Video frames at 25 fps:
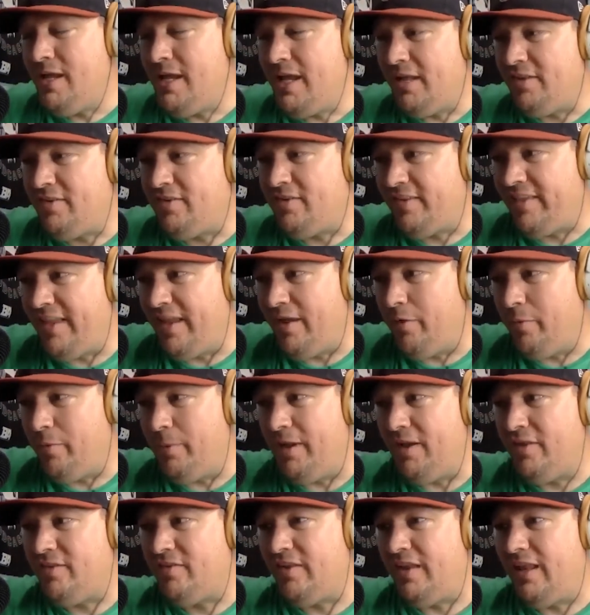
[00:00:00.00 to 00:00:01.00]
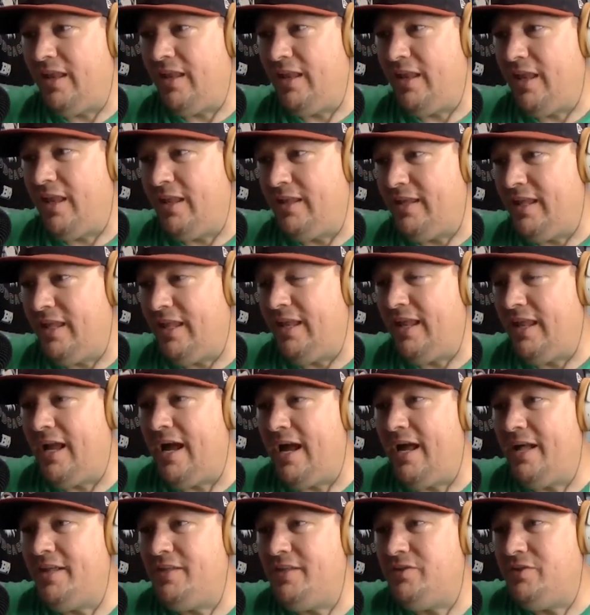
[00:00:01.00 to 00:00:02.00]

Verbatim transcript: and stalemates and, and getting on